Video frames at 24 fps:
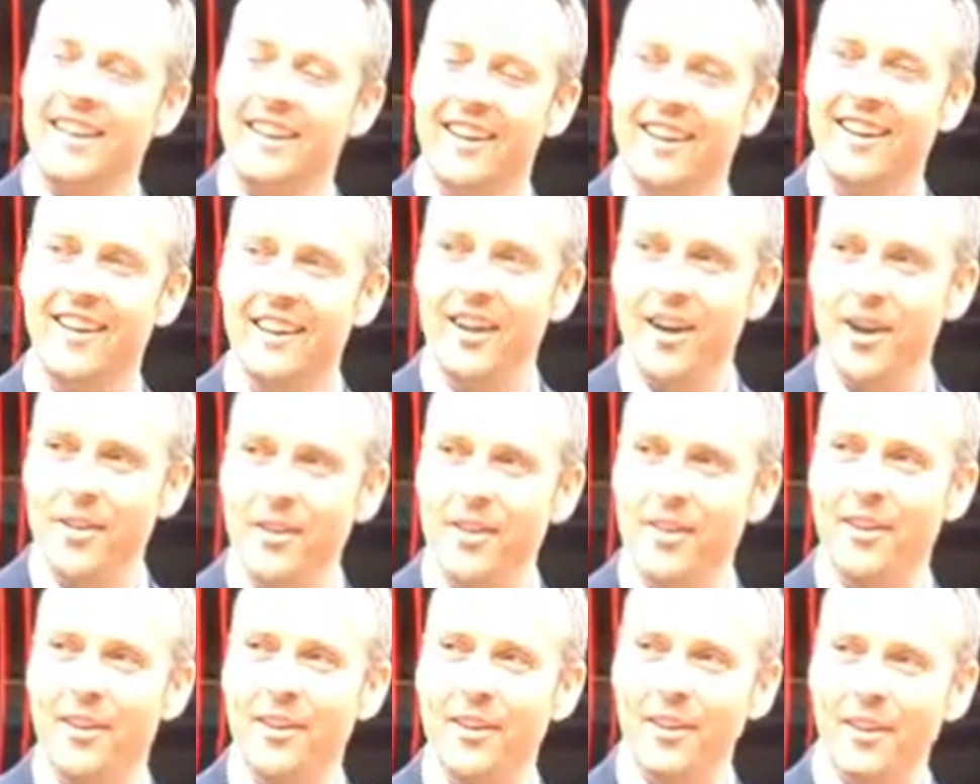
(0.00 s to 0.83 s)
And I know
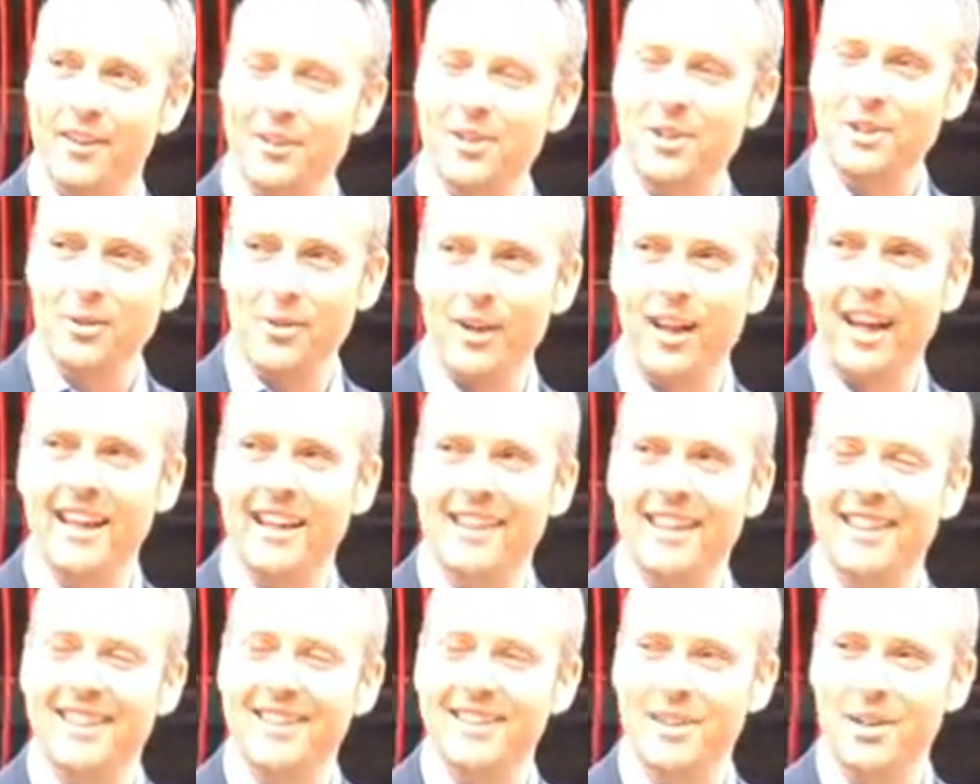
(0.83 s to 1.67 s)
that there are two
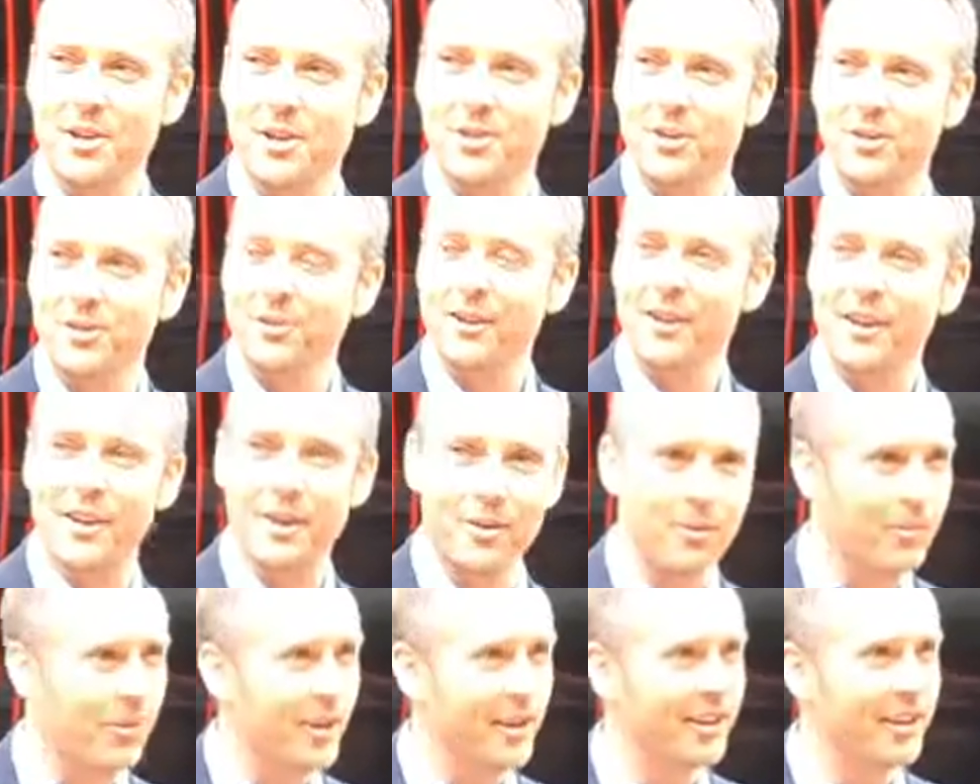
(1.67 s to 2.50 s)
ladies who have kind
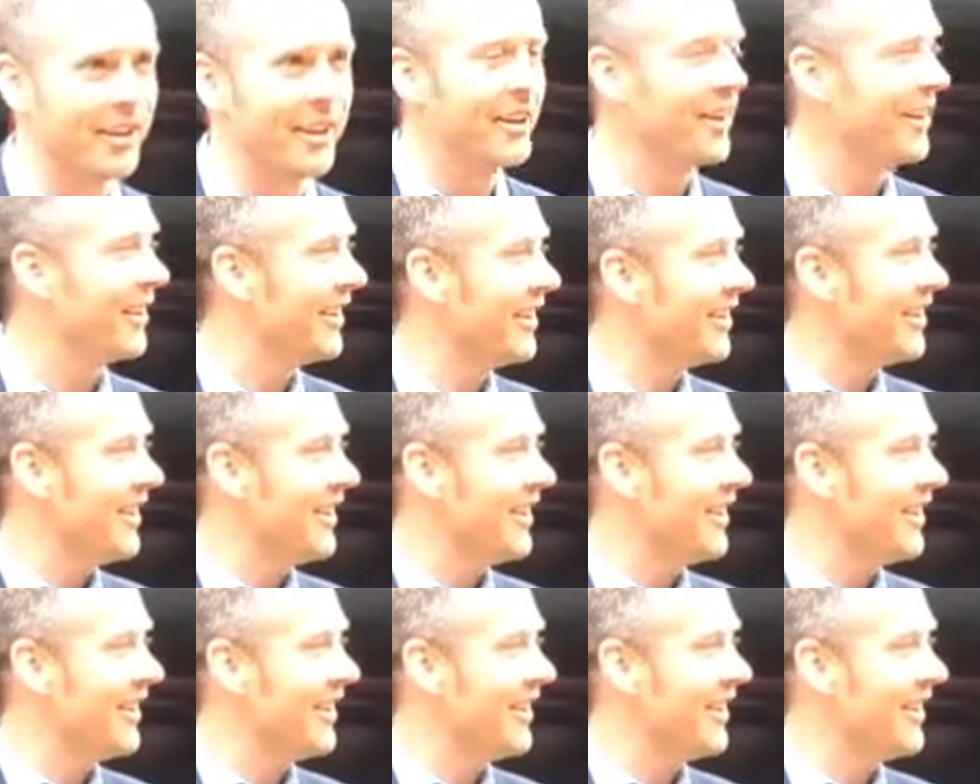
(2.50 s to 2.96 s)
of wondered